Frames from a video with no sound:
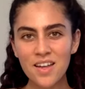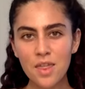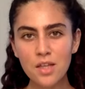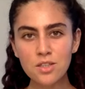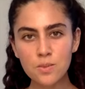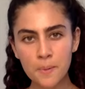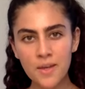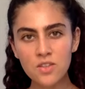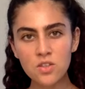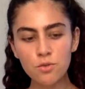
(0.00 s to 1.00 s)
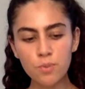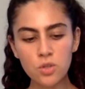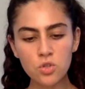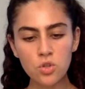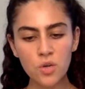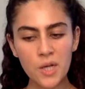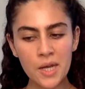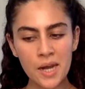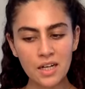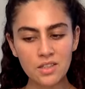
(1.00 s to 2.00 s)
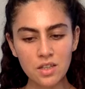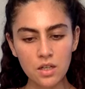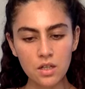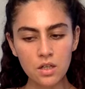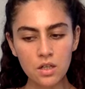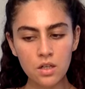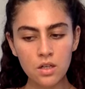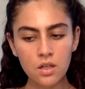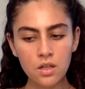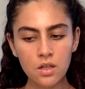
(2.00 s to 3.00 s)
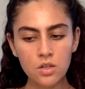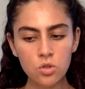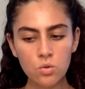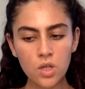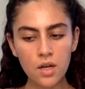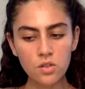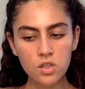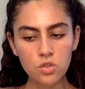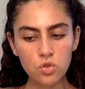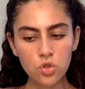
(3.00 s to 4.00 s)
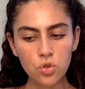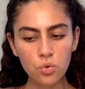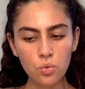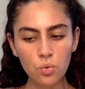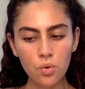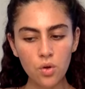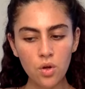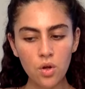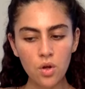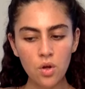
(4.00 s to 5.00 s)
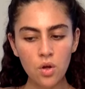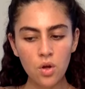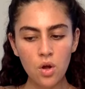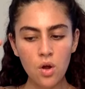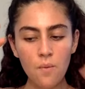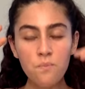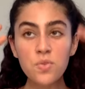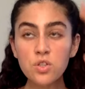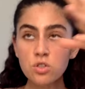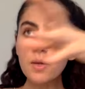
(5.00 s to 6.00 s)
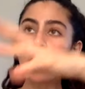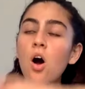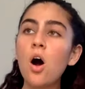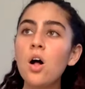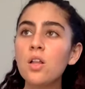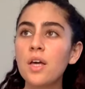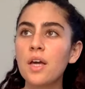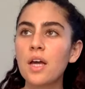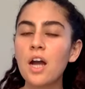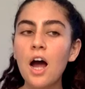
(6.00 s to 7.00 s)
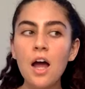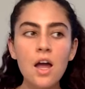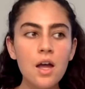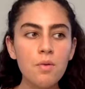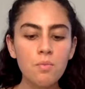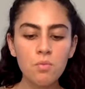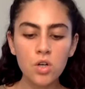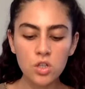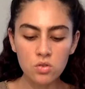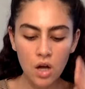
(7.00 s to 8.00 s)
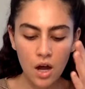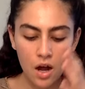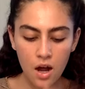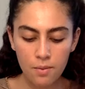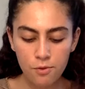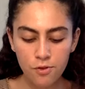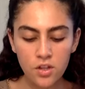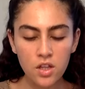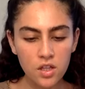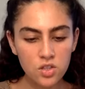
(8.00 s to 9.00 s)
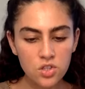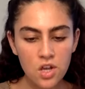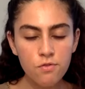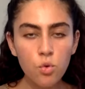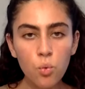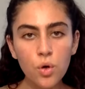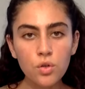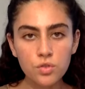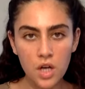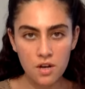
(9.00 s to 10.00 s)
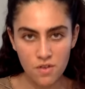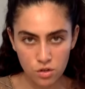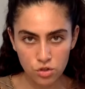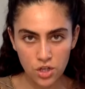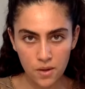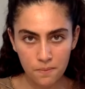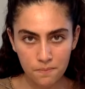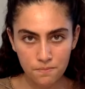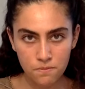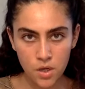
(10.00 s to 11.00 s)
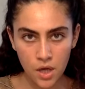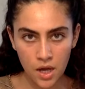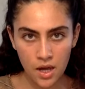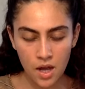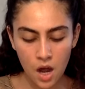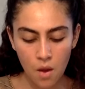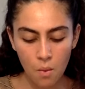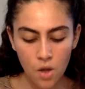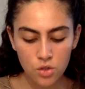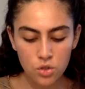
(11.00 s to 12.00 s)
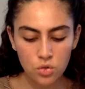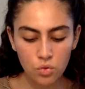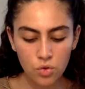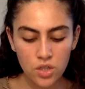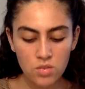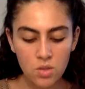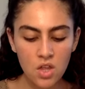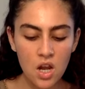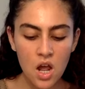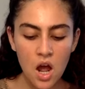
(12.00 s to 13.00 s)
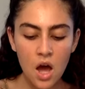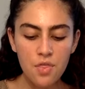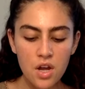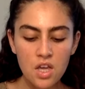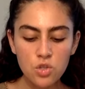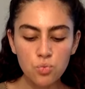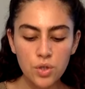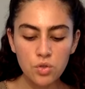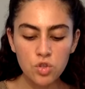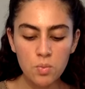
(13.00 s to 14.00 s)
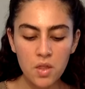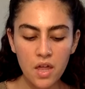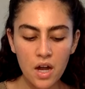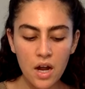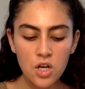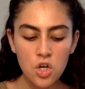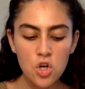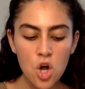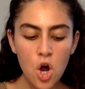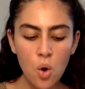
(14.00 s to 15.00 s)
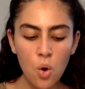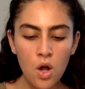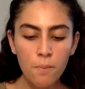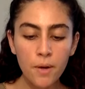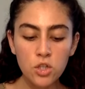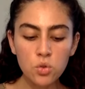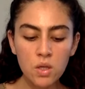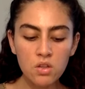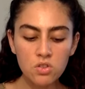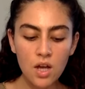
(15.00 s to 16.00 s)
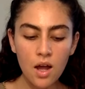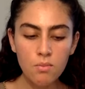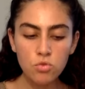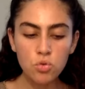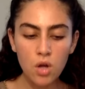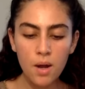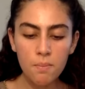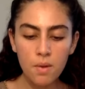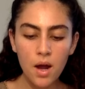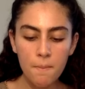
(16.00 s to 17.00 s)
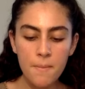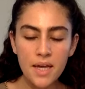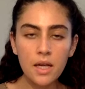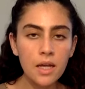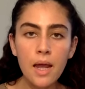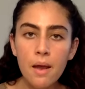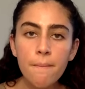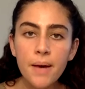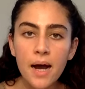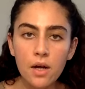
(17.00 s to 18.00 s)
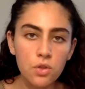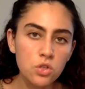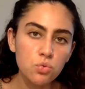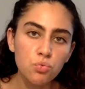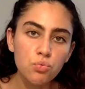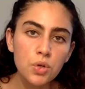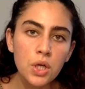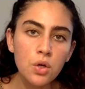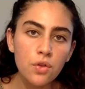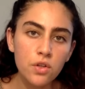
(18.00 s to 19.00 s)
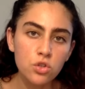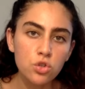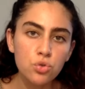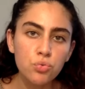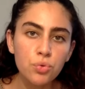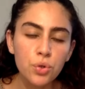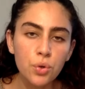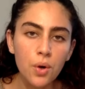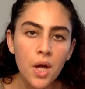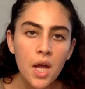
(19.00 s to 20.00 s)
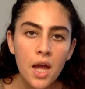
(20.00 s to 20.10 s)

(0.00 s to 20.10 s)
That space of being so connected, so dialed in to, this is my calling, and I'm feeling like save the world kind of energy, okay? I want to create something that is real to me, that I know by doing this, I'm making an impact that's real and that's true.